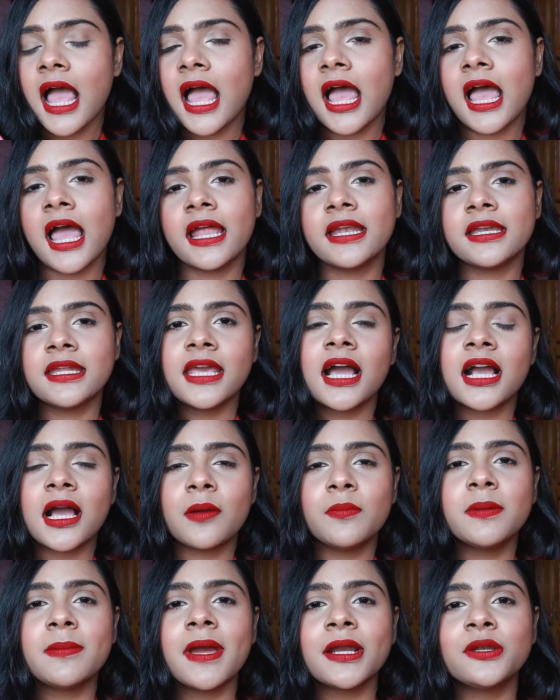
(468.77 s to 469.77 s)
And yeah,
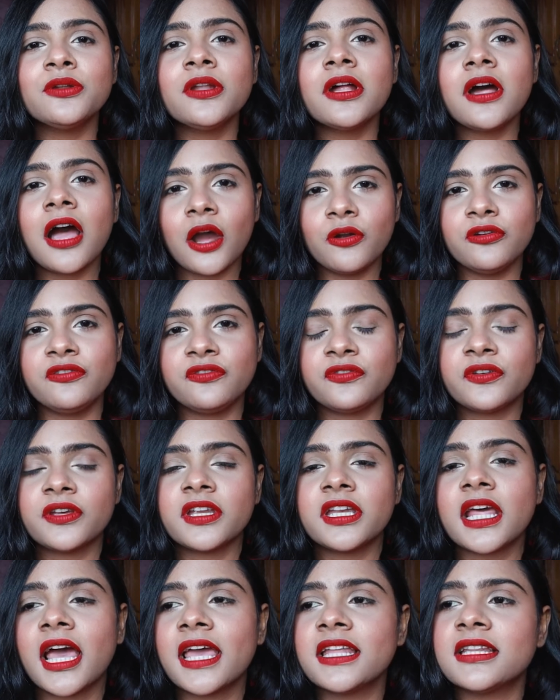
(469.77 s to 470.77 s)
coming back to the
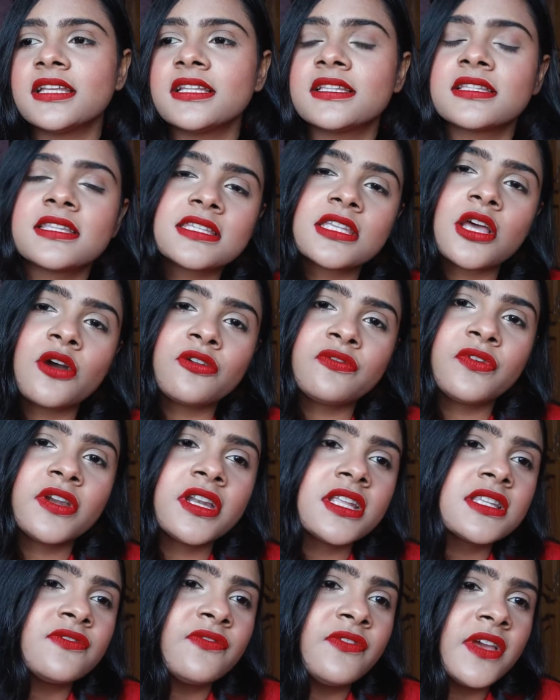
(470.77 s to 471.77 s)
outfit, I think this outfit
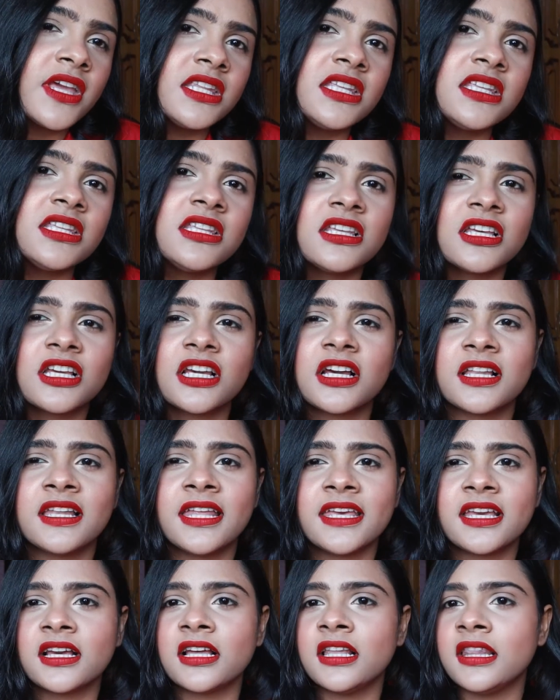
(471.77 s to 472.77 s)
is very
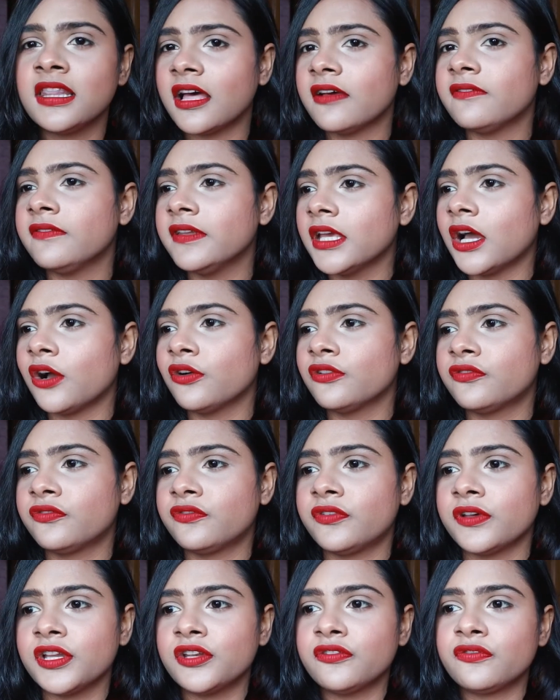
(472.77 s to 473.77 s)
like a lovely
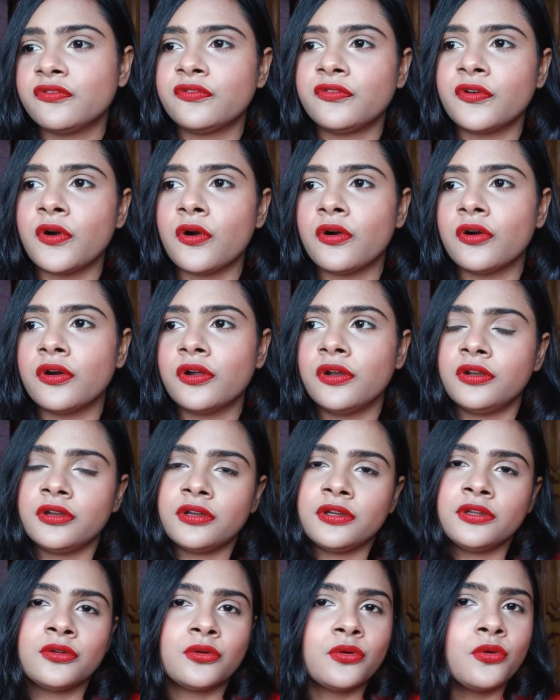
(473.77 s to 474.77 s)
outfit for,
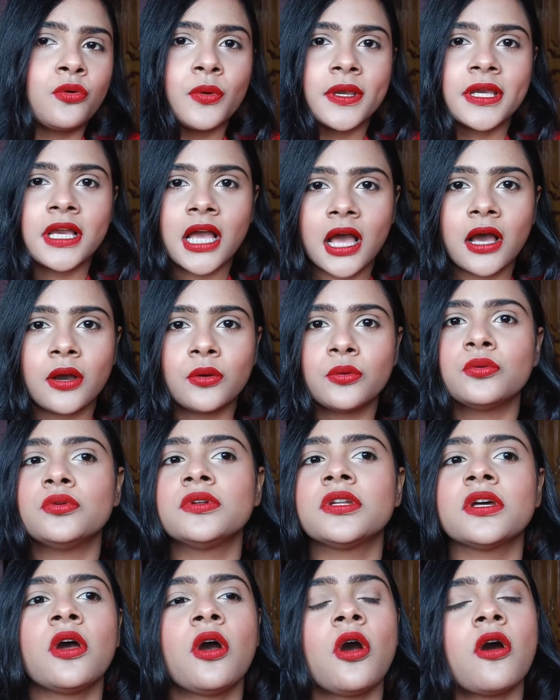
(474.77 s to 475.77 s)
you know, going out,